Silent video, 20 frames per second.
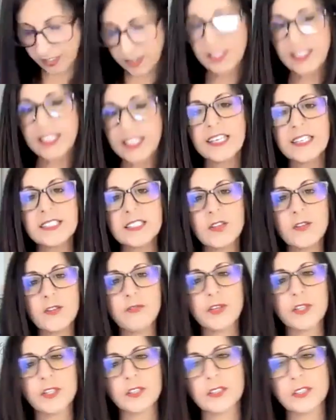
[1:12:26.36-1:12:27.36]
The king is in the
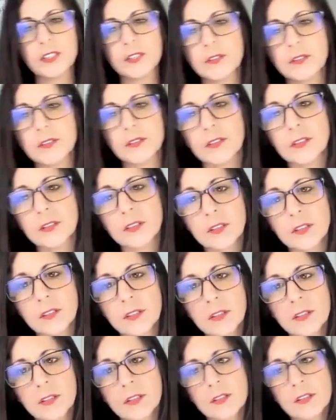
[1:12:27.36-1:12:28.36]
field.
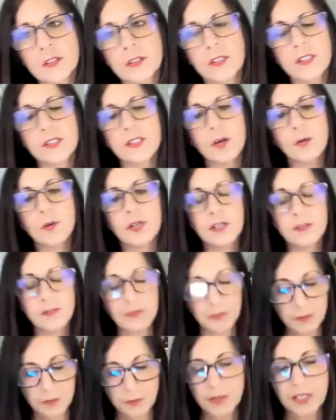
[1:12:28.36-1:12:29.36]
And so
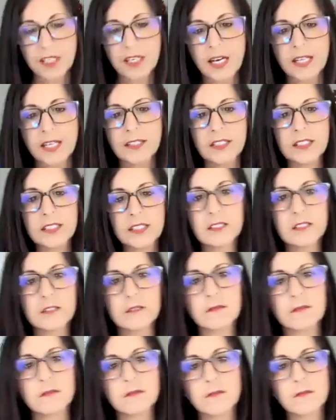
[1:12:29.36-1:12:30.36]
we've begun this
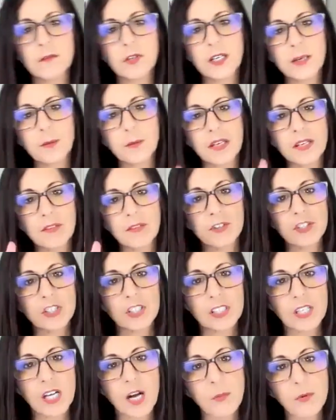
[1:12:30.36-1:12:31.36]
we're going to meet for
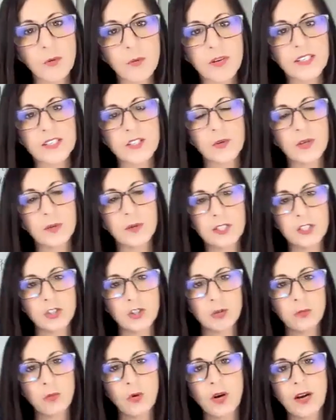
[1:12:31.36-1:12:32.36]
just a couple weeks. We're going to meet
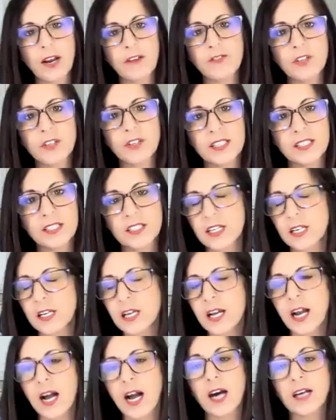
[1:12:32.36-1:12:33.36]
two more after this. And
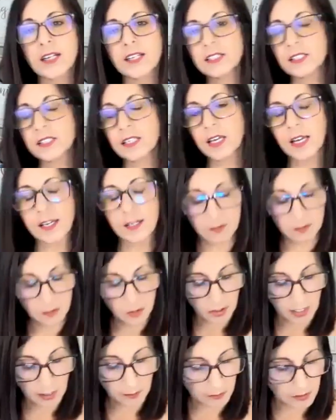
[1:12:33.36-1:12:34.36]
honestly, I
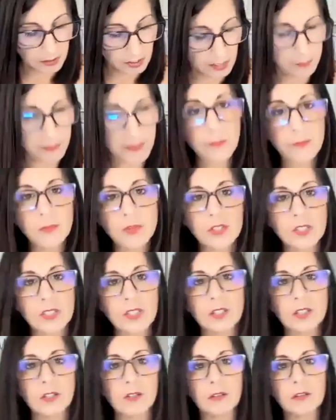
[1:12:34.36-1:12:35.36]
told him September's a
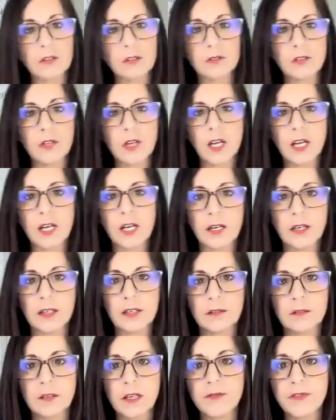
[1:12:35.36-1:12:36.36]
little uh,
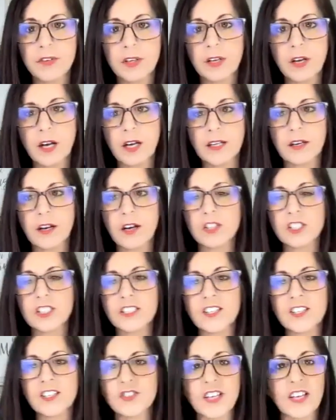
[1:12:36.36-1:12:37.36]
iffy on our
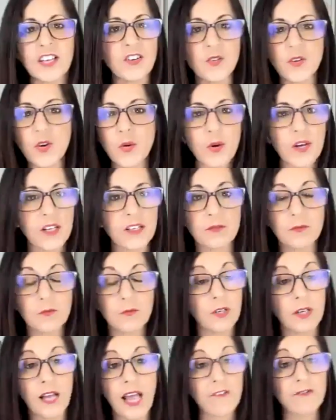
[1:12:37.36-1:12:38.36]
schedules. I don't know what
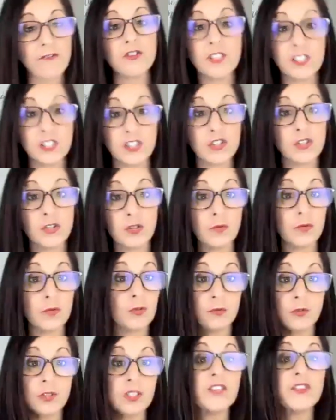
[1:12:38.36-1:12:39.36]
after these two.
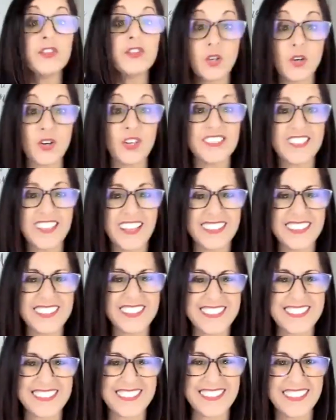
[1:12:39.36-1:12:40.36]
We'll we'll let the Lord tell
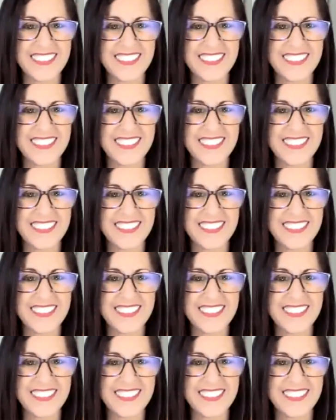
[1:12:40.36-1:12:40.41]
us.